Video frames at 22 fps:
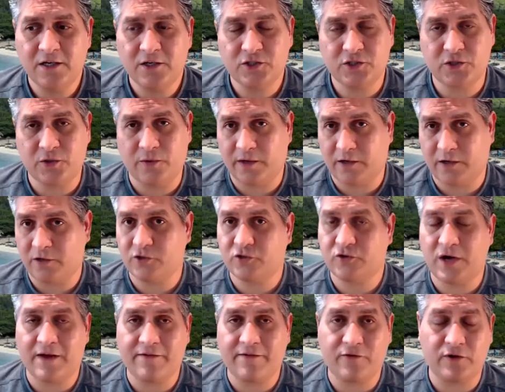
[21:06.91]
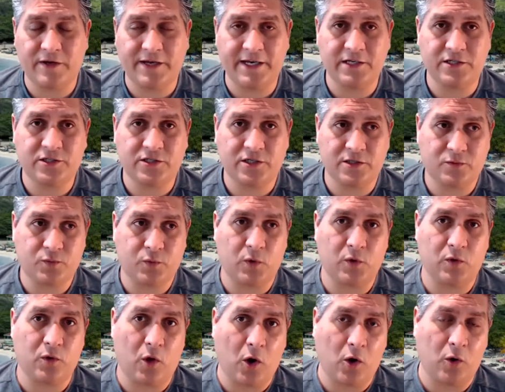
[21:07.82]
So a good travel agent
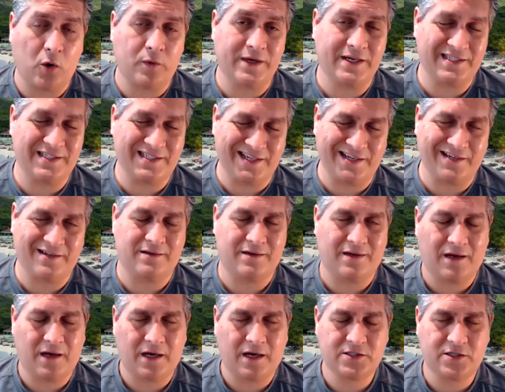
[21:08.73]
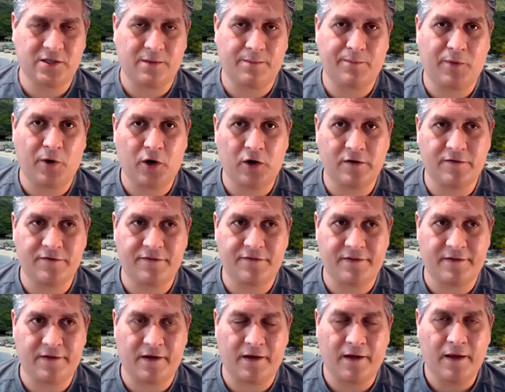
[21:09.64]
will always, and actually part of
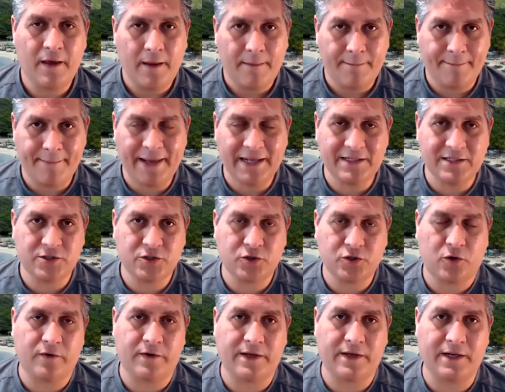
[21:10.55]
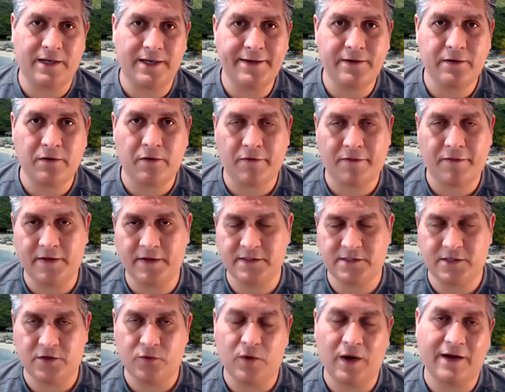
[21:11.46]
the mandatory legal things
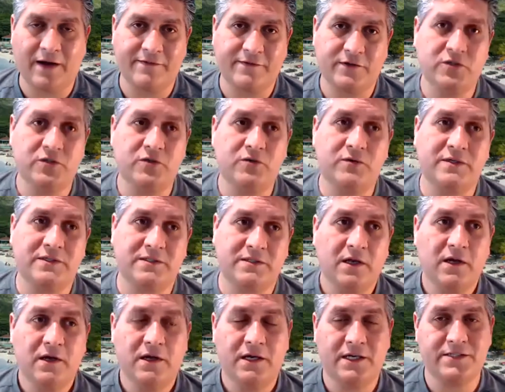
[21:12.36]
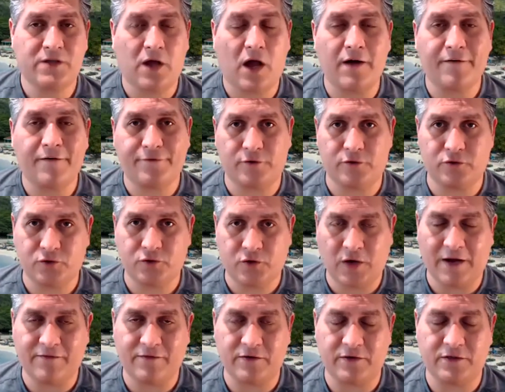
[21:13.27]
that you have to do is offer
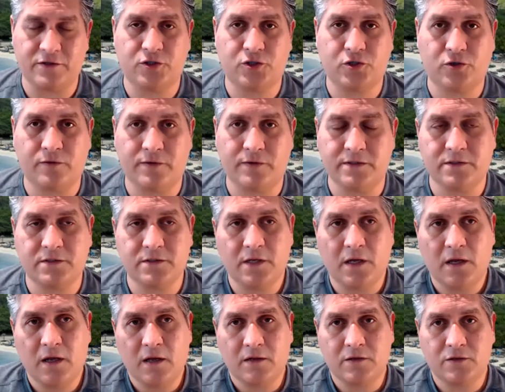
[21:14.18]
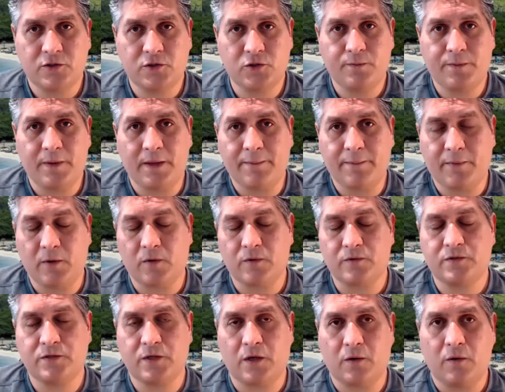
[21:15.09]
travel insurance to people.
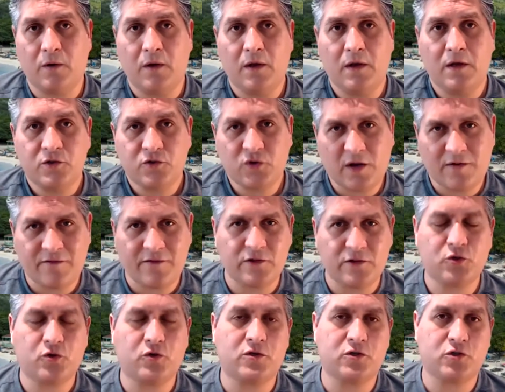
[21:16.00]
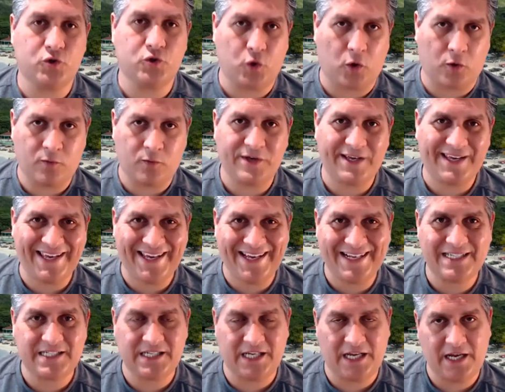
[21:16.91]
So travel insurance normally
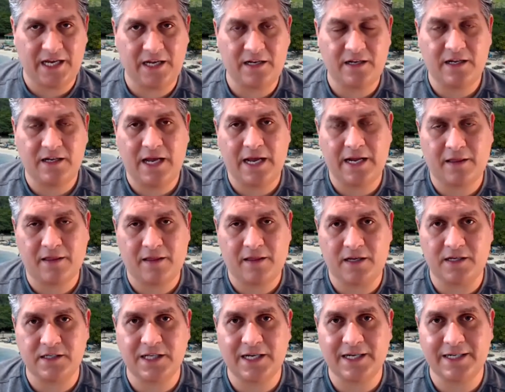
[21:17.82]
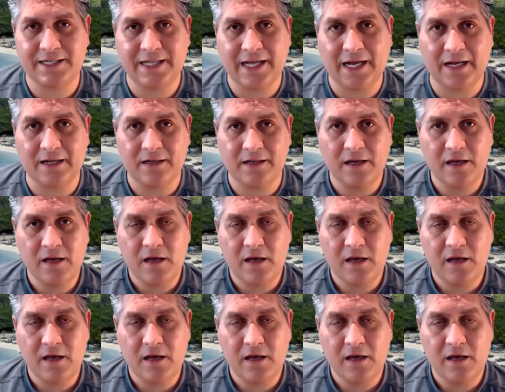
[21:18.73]
kicks in at things like that.